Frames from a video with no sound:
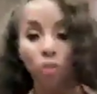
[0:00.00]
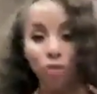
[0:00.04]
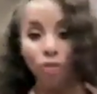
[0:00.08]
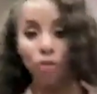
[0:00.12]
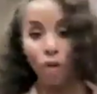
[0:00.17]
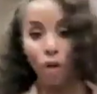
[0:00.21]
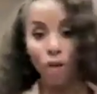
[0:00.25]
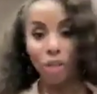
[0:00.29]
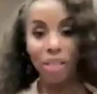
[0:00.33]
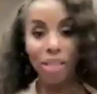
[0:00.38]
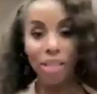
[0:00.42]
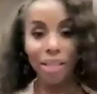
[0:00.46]
So
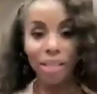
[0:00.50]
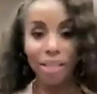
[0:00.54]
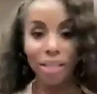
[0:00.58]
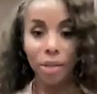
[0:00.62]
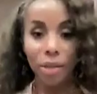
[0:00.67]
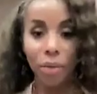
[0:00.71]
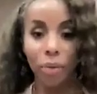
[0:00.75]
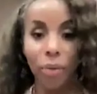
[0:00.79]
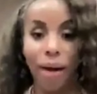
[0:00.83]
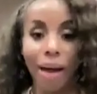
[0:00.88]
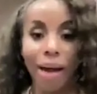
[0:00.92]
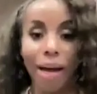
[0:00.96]
first, let's
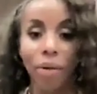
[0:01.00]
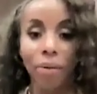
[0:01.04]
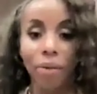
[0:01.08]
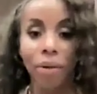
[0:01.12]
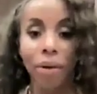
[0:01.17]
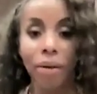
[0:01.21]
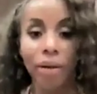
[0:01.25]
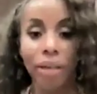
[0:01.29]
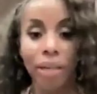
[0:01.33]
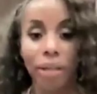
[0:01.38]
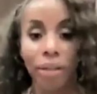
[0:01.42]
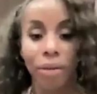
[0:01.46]
ground
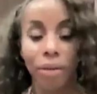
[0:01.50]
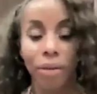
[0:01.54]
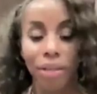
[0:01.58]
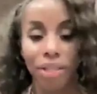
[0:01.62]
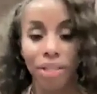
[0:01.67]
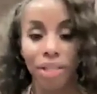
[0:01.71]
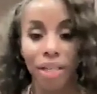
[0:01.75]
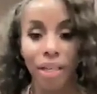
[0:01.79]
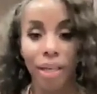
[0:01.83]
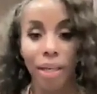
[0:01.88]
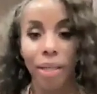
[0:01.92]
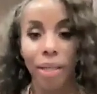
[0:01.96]
our
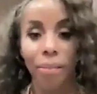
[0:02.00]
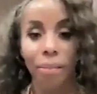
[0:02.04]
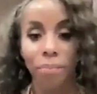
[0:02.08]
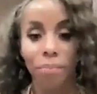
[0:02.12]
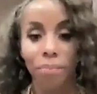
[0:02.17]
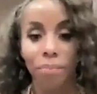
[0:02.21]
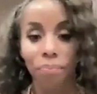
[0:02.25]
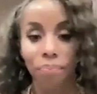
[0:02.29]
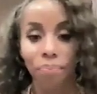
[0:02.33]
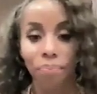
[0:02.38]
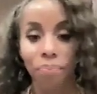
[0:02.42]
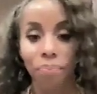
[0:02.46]

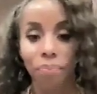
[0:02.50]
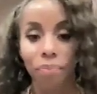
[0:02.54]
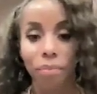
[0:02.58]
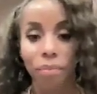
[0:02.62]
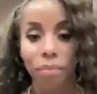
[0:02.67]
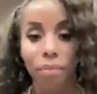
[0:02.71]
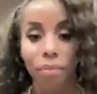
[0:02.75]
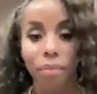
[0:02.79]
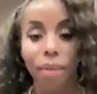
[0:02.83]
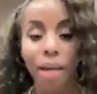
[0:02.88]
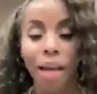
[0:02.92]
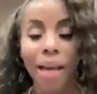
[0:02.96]
energy.
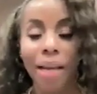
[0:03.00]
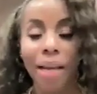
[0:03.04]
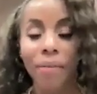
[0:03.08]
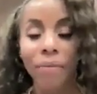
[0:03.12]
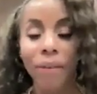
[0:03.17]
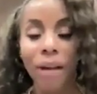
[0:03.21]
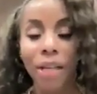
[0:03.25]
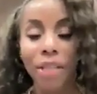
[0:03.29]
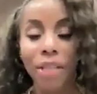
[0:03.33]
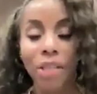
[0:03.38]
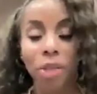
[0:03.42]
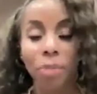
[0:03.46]
I
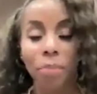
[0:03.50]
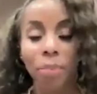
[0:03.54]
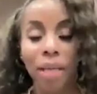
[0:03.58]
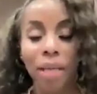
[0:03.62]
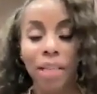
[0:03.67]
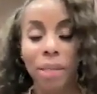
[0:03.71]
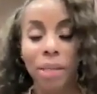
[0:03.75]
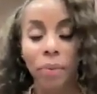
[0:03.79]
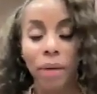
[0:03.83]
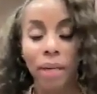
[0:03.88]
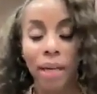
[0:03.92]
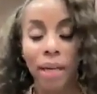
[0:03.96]
invite you to
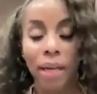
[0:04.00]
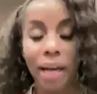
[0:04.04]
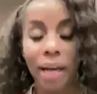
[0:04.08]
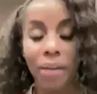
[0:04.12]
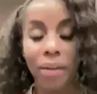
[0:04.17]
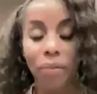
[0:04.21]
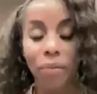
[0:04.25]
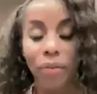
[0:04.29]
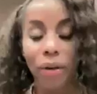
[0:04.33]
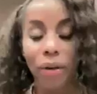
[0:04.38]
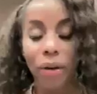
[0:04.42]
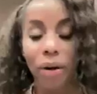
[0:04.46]
place one
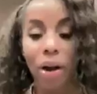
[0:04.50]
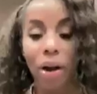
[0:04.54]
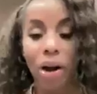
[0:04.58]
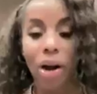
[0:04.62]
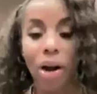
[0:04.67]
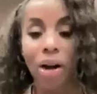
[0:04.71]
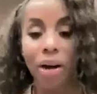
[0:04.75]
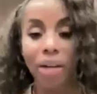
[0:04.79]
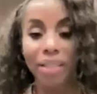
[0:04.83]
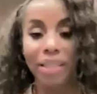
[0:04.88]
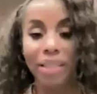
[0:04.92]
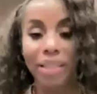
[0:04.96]
hand over your
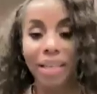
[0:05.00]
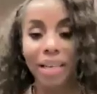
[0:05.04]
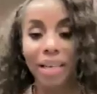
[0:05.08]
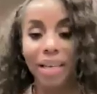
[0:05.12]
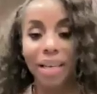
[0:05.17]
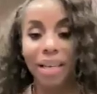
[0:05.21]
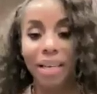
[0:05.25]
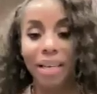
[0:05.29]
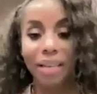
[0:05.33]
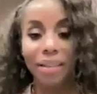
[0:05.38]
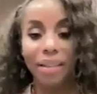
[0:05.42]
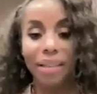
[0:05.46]
heart,
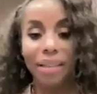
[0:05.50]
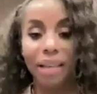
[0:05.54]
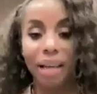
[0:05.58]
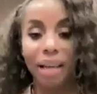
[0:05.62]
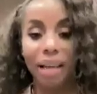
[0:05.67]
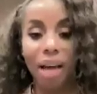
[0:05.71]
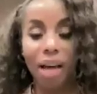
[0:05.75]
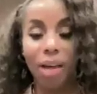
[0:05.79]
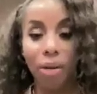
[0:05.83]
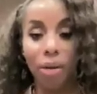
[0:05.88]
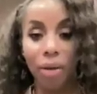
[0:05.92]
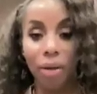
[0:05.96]
the
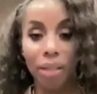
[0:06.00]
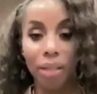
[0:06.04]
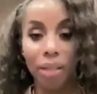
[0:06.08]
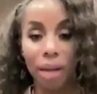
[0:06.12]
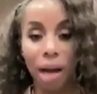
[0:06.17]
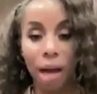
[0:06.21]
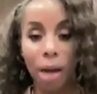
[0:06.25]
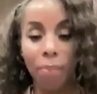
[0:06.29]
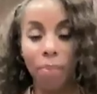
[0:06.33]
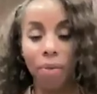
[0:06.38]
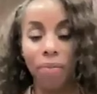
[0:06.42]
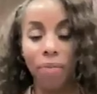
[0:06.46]
other
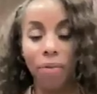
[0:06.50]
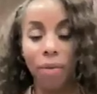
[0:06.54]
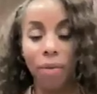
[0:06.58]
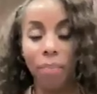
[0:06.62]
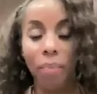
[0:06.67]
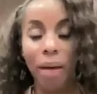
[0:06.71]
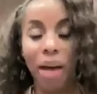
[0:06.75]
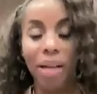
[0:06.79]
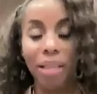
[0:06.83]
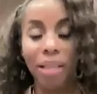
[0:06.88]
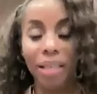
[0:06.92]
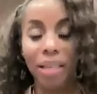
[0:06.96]
atop of your
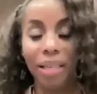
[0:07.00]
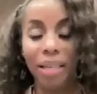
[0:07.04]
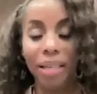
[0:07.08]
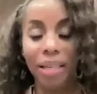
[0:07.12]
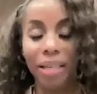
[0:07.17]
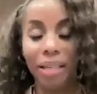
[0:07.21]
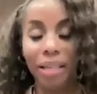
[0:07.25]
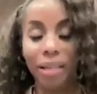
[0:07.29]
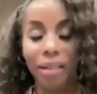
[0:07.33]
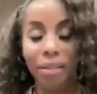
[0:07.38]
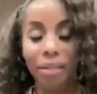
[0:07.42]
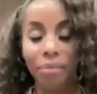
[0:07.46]

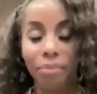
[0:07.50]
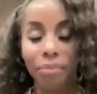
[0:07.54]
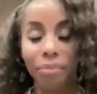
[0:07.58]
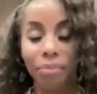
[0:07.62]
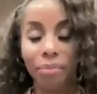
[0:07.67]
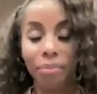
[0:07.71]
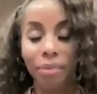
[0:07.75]
belly.